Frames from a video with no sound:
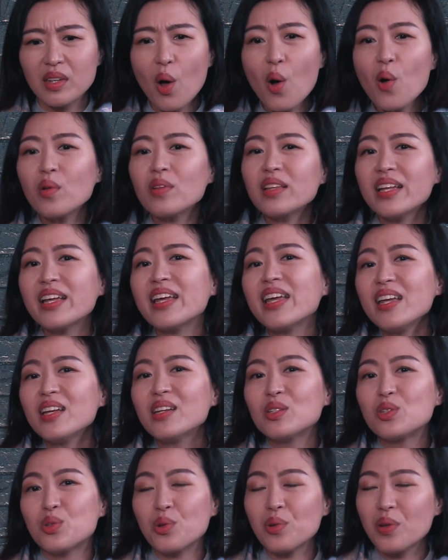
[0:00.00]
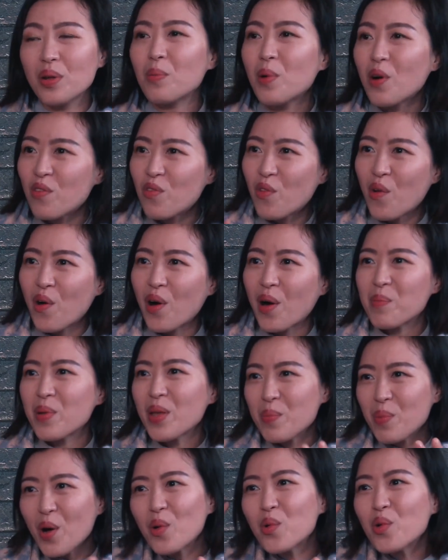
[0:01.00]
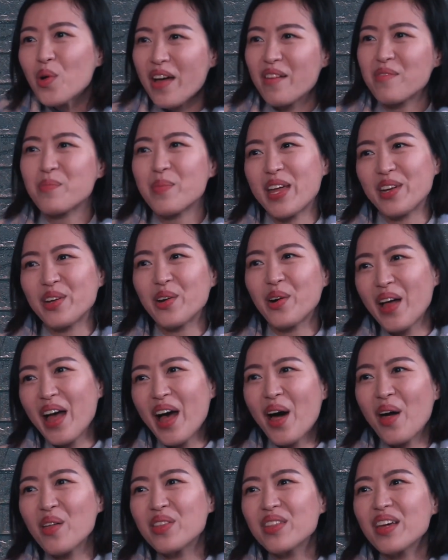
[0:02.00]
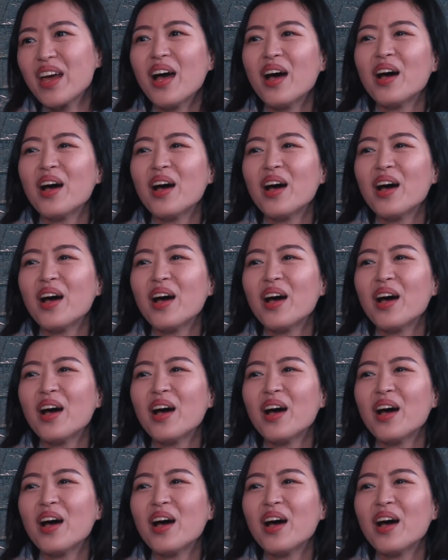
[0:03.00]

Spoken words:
only suitable for people who have mental health.